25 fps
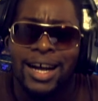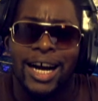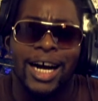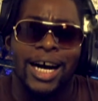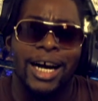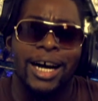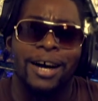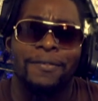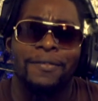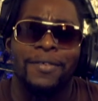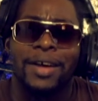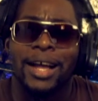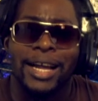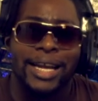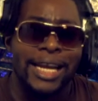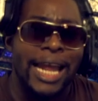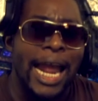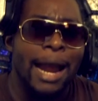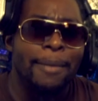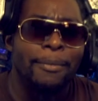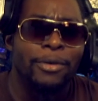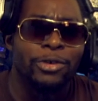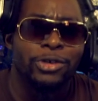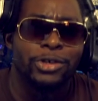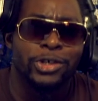of
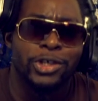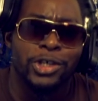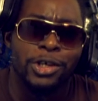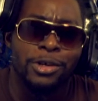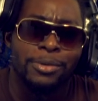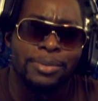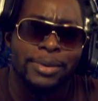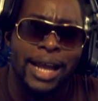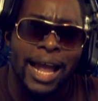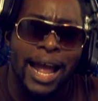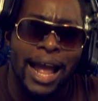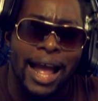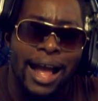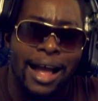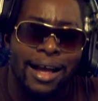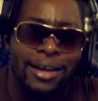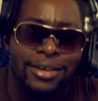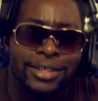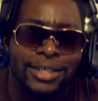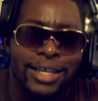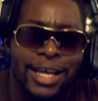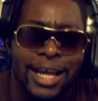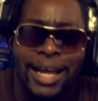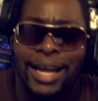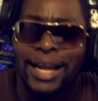Gamers
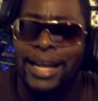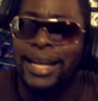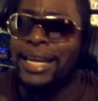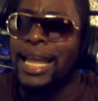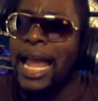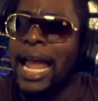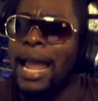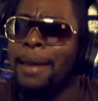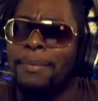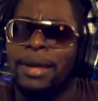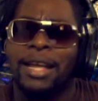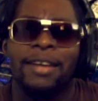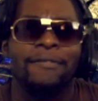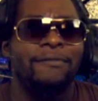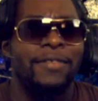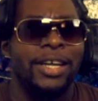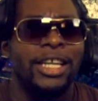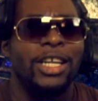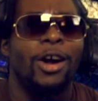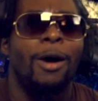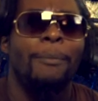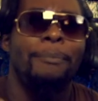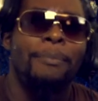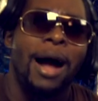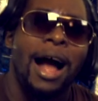Tubecast, gaming
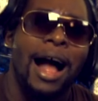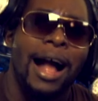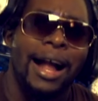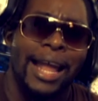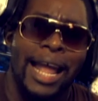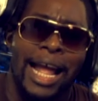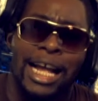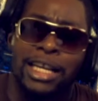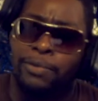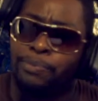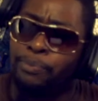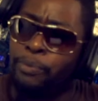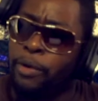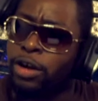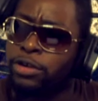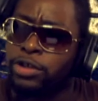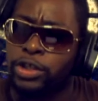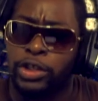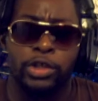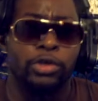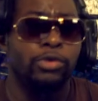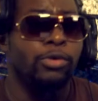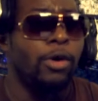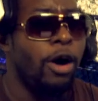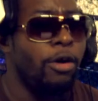video podcast brought
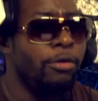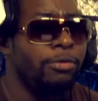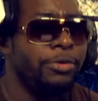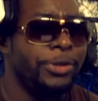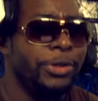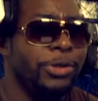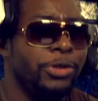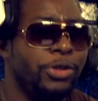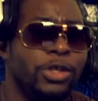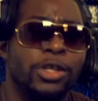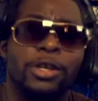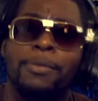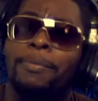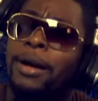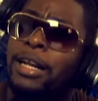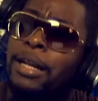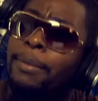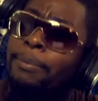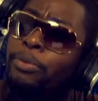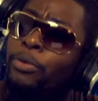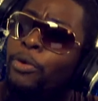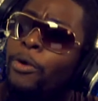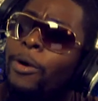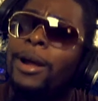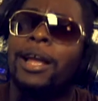to you on YouTube by
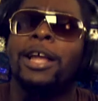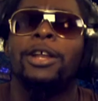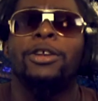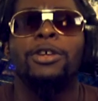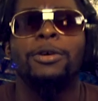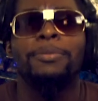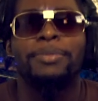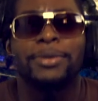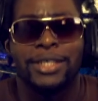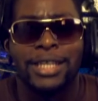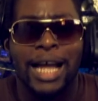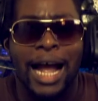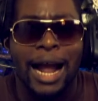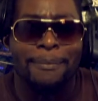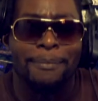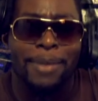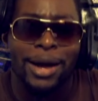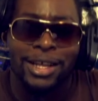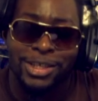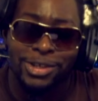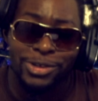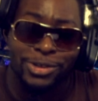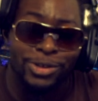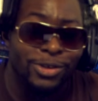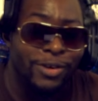your boy
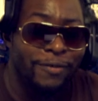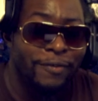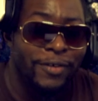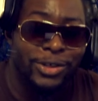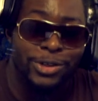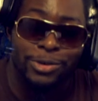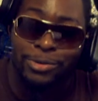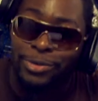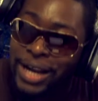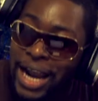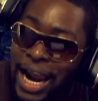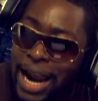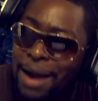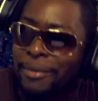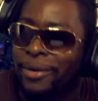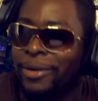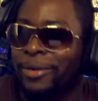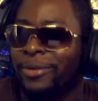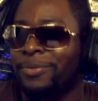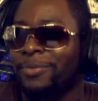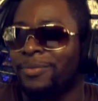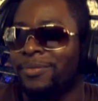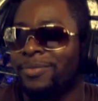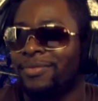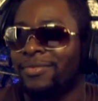NoobSidebot, the Universal Gamer,
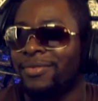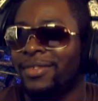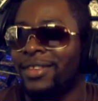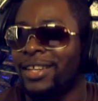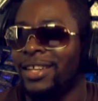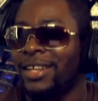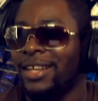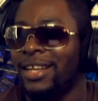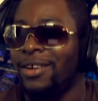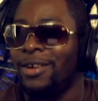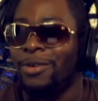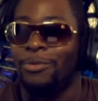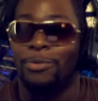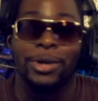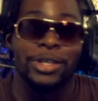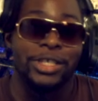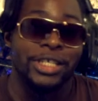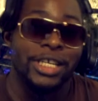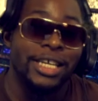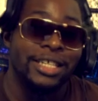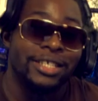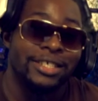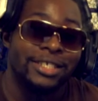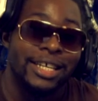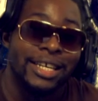
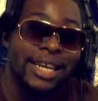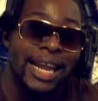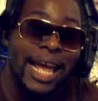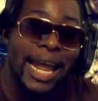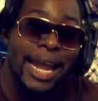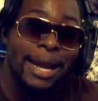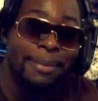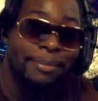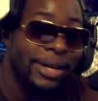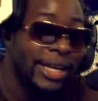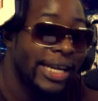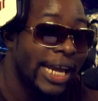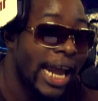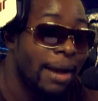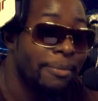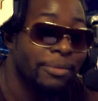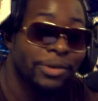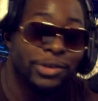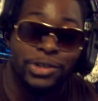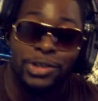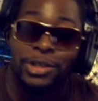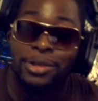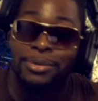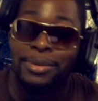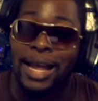which hence the name
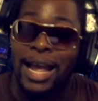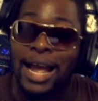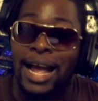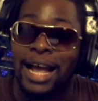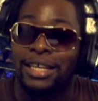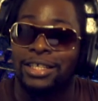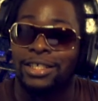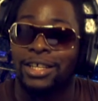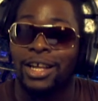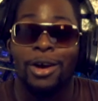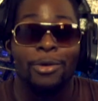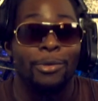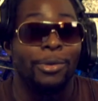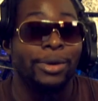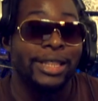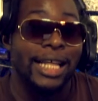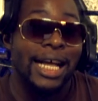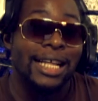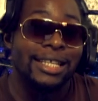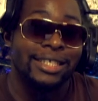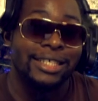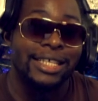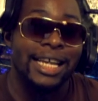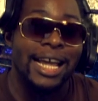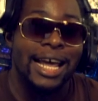Gamers Tubecast. With
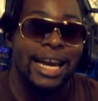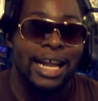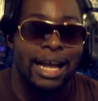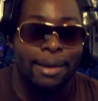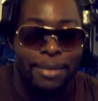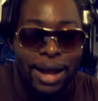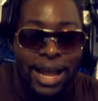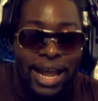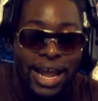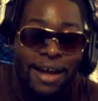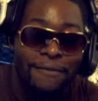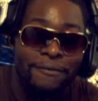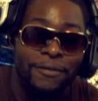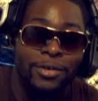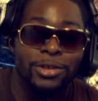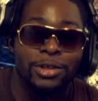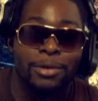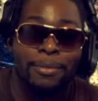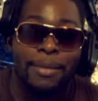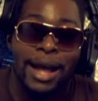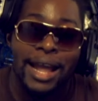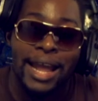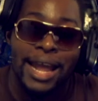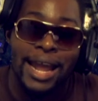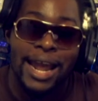that said, I got my headphones
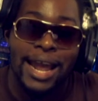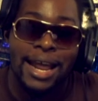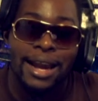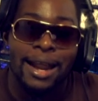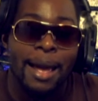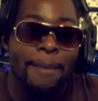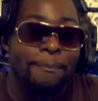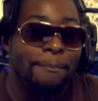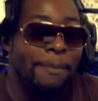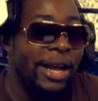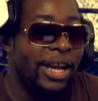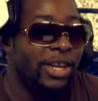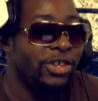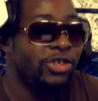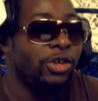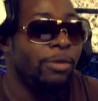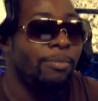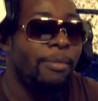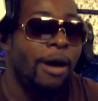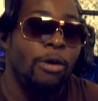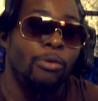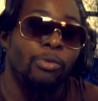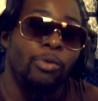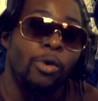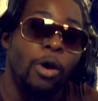on my head, making sure
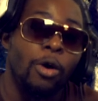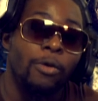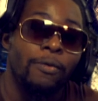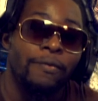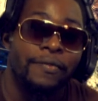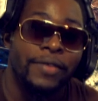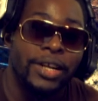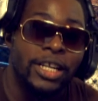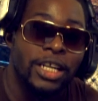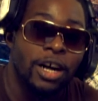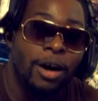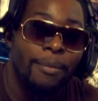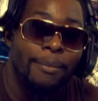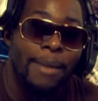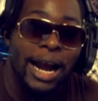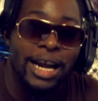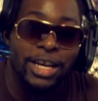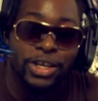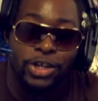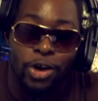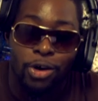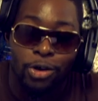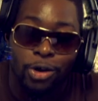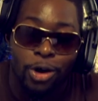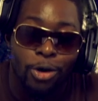my Rode video
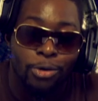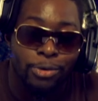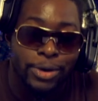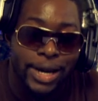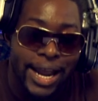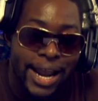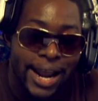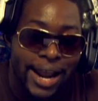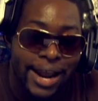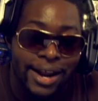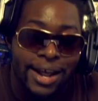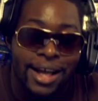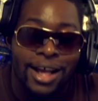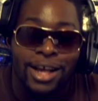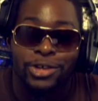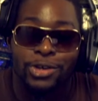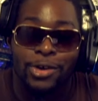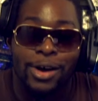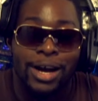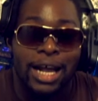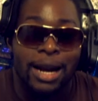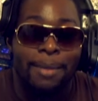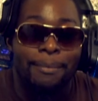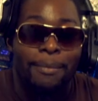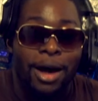mic don't go dead. So
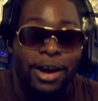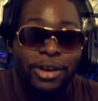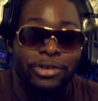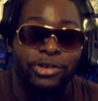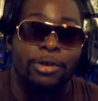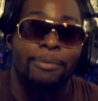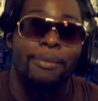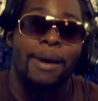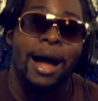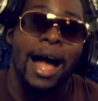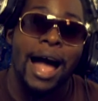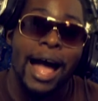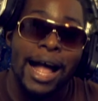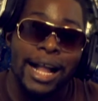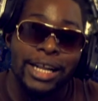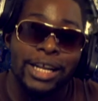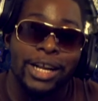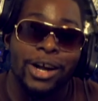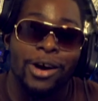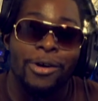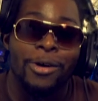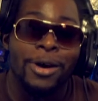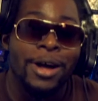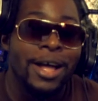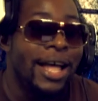I gotta monitor my
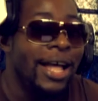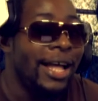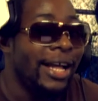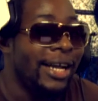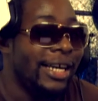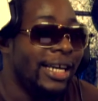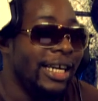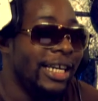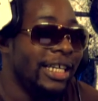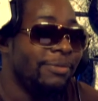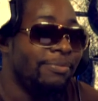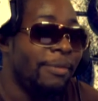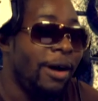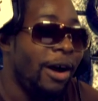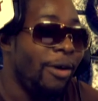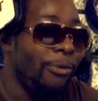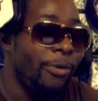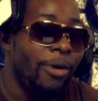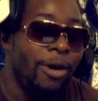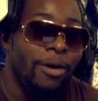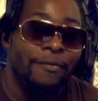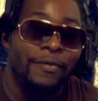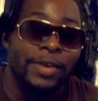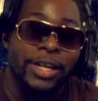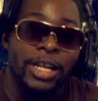audio because my
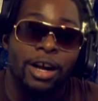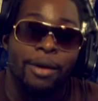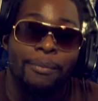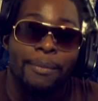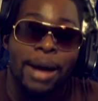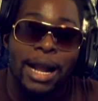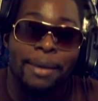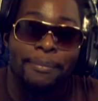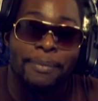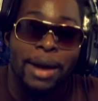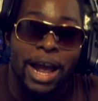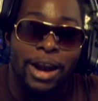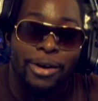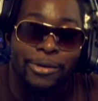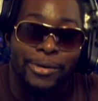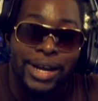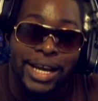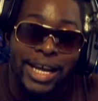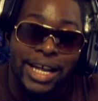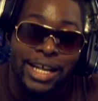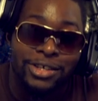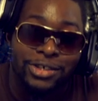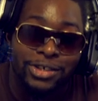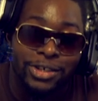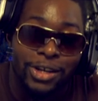Rode video mic
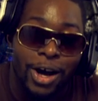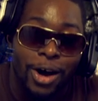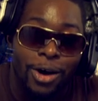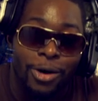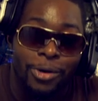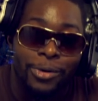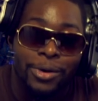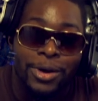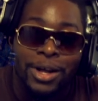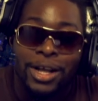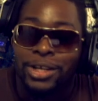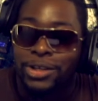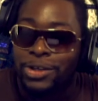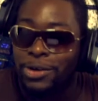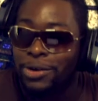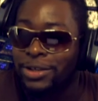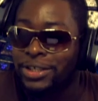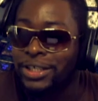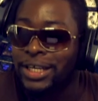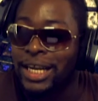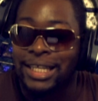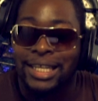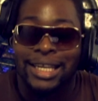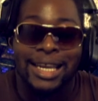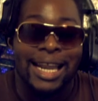battery is low. So
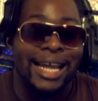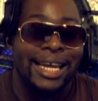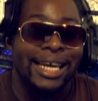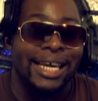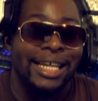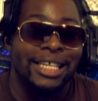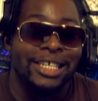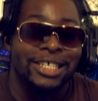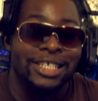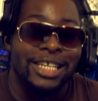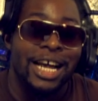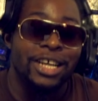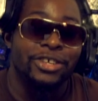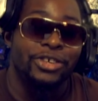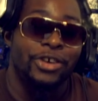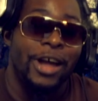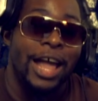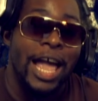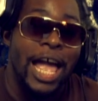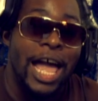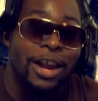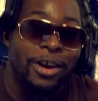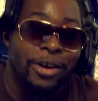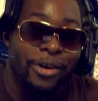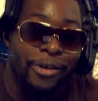it's nothing like getting inside your
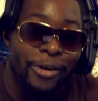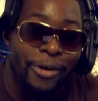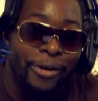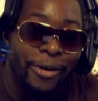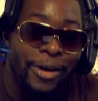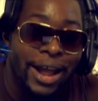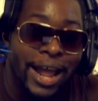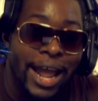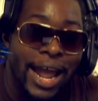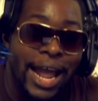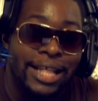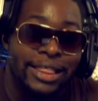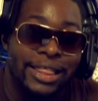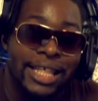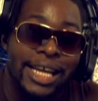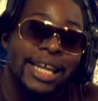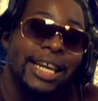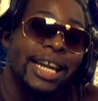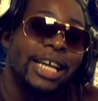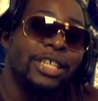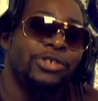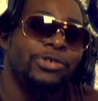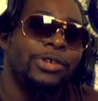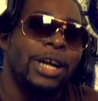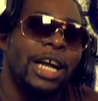editor and
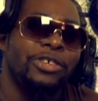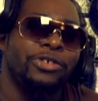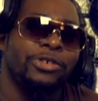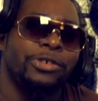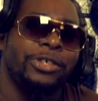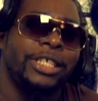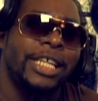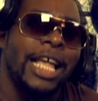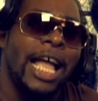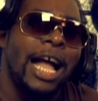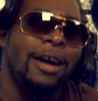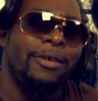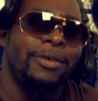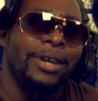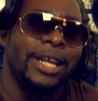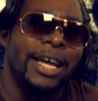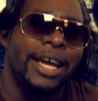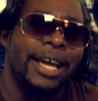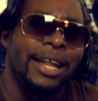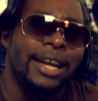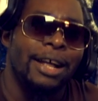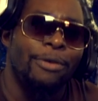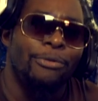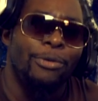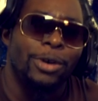thinking that you got your sound
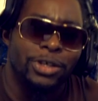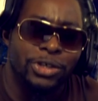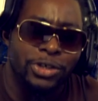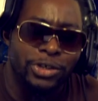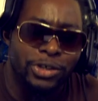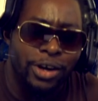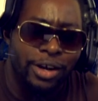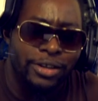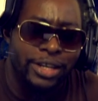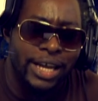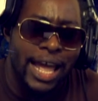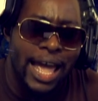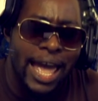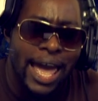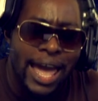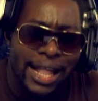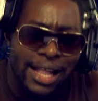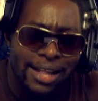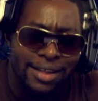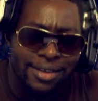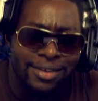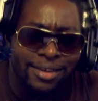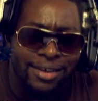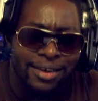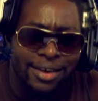in, and once you start to
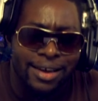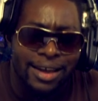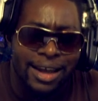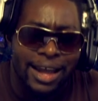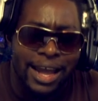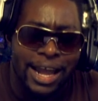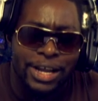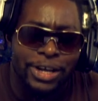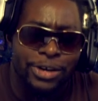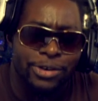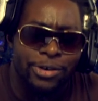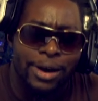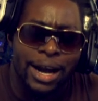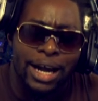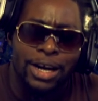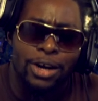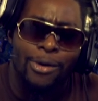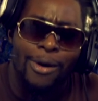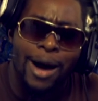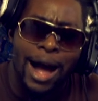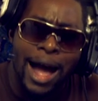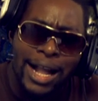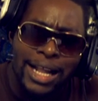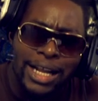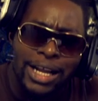edit and you don't got
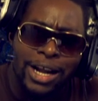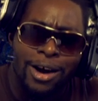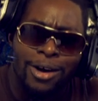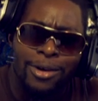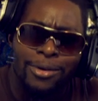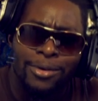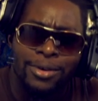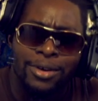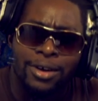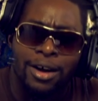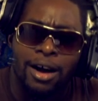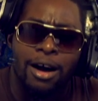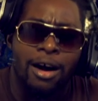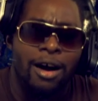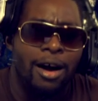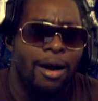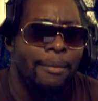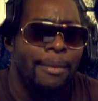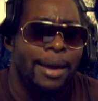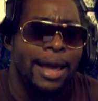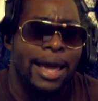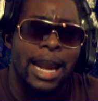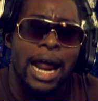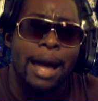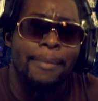no audio, oh
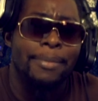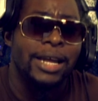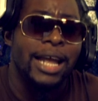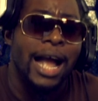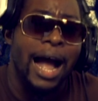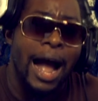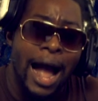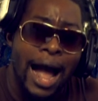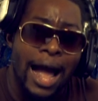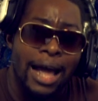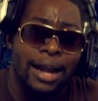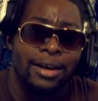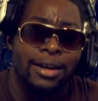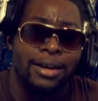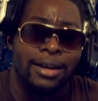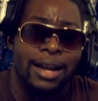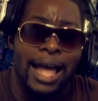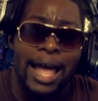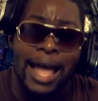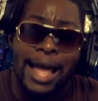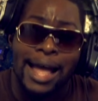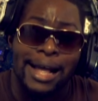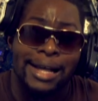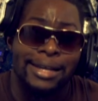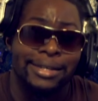man, I'd be hot
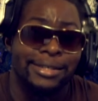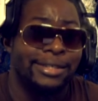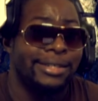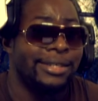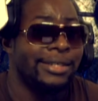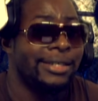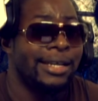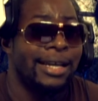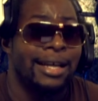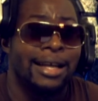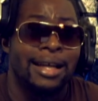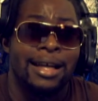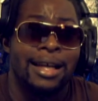as